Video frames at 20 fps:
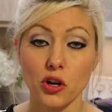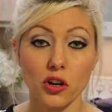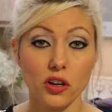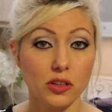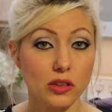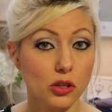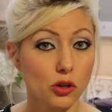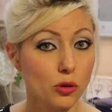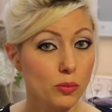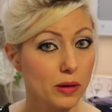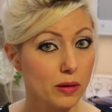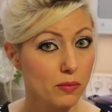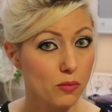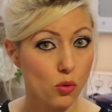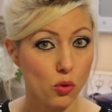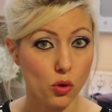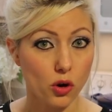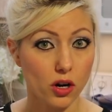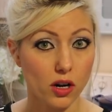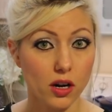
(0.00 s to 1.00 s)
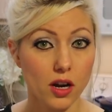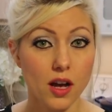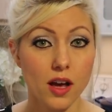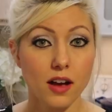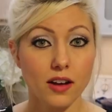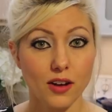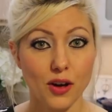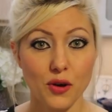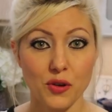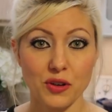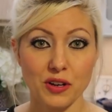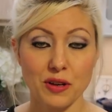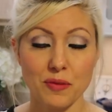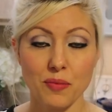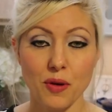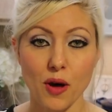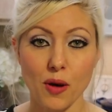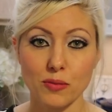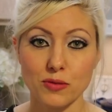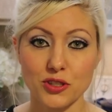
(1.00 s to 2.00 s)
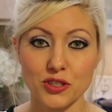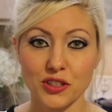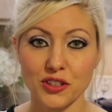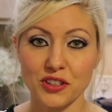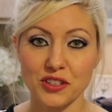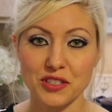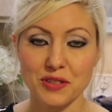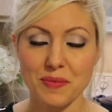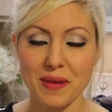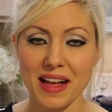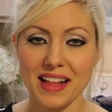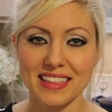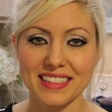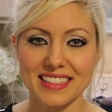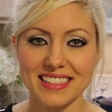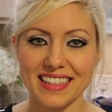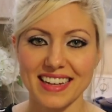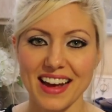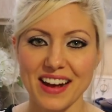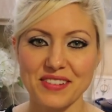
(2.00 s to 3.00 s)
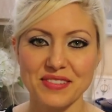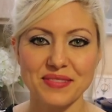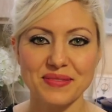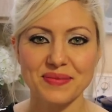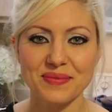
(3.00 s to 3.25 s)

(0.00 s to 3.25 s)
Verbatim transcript: or a little bit more coconut palm sugar to balance it out.